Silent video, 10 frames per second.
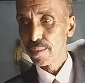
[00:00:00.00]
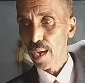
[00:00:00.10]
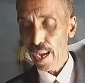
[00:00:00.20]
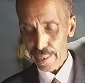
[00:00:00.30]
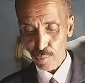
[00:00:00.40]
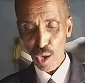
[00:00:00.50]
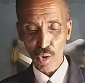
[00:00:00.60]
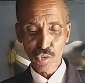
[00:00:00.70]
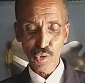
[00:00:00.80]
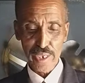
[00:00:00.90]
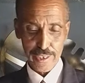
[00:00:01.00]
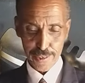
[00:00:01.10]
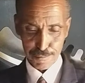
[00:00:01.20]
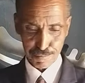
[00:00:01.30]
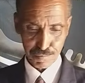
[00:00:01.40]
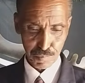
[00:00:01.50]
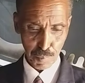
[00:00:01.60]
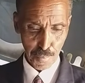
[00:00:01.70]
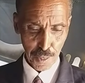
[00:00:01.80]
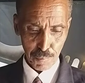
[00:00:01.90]
And we are going to read,
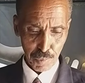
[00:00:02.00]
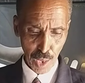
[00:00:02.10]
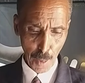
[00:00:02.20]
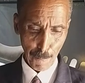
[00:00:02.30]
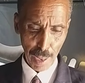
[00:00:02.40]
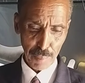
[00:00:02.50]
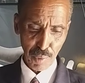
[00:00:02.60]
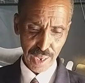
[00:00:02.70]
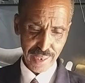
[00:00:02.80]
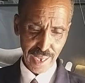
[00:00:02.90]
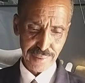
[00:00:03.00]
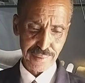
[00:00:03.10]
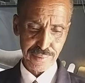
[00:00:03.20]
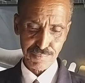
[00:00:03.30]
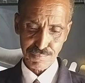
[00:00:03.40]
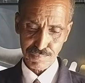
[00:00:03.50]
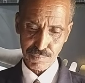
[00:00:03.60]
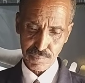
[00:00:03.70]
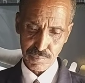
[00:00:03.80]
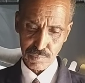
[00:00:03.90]
my brothers,
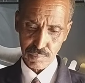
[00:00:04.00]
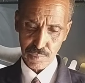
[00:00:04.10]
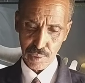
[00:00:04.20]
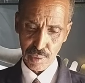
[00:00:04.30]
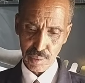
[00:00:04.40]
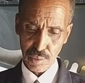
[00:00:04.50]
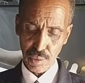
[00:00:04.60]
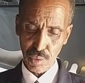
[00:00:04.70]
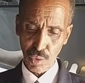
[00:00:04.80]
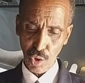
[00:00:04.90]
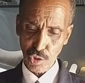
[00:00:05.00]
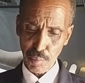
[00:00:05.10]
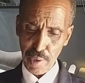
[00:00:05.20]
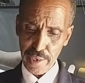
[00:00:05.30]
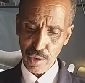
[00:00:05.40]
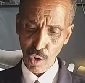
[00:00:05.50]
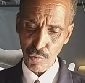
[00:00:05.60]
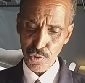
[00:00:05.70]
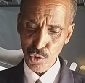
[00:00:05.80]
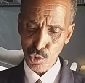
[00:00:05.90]
not many
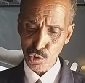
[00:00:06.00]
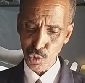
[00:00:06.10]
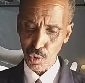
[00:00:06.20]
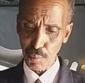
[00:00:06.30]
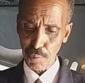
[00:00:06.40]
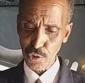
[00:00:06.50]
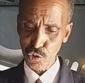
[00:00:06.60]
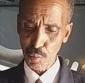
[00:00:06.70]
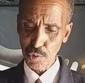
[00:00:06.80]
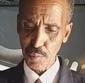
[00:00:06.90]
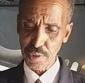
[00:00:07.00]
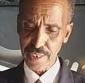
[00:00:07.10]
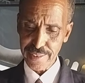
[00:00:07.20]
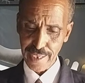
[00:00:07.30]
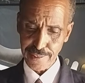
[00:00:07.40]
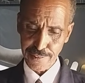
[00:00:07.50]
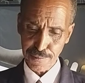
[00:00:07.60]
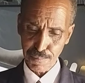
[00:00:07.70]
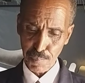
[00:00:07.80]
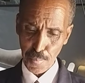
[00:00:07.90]
of you should presume to be teachers,
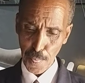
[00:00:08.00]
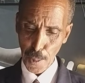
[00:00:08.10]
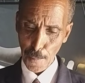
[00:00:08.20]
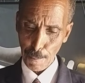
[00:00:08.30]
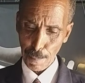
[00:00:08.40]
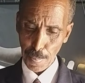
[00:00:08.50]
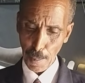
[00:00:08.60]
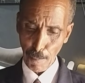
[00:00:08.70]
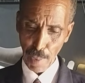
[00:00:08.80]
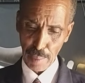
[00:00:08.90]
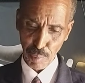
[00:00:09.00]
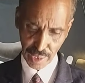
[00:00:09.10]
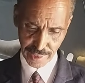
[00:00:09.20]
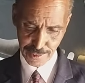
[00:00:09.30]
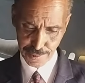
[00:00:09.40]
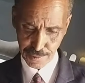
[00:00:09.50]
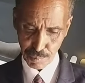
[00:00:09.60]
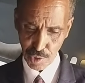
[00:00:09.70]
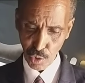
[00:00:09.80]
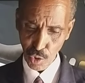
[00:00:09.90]
my brothers,
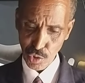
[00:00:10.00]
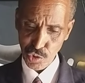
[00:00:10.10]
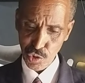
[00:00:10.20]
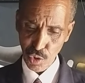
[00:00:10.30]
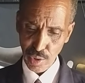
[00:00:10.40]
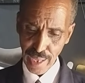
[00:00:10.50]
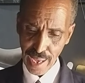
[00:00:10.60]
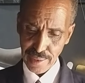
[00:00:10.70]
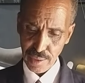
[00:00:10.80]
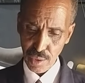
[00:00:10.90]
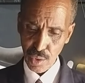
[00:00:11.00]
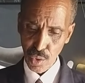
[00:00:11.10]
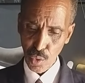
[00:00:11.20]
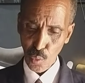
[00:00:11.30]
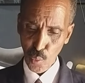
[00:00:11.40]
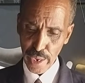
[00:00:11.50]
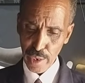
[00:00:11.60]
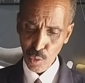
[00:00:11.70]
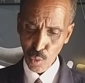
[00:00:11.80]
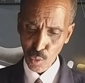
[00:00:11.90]
because you know that
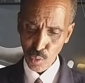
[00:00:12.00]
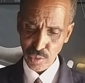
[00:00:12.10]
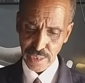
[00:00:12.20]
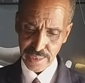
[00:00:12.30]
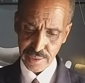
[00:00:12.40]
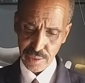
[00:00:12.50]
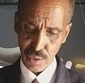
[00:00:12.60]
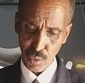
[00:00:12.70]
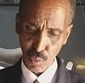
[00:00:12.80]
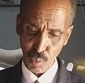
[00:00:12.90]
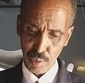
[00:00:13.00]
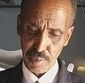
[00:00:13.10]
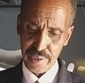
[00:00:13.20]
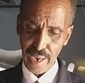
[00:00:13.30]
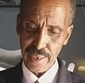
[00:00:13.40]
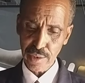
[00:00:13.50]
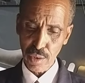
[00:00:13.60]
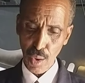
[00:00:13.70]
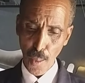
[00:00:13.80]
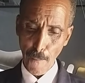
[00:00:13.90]
we who teach will be judged
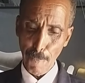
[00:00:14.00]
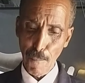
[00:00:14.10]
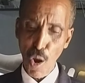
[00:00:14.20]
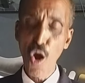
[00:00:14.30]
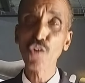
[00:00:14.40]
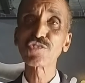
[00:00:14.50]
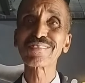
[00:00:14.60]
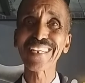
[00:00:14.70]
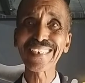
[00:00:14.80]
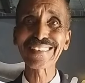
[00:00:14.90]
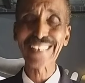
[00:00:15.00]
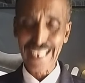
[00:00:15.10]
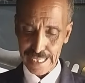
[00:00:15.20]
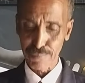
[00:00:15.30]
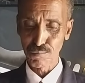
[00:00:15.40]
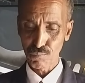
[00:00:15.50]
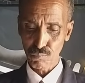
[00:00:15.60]
more strictly.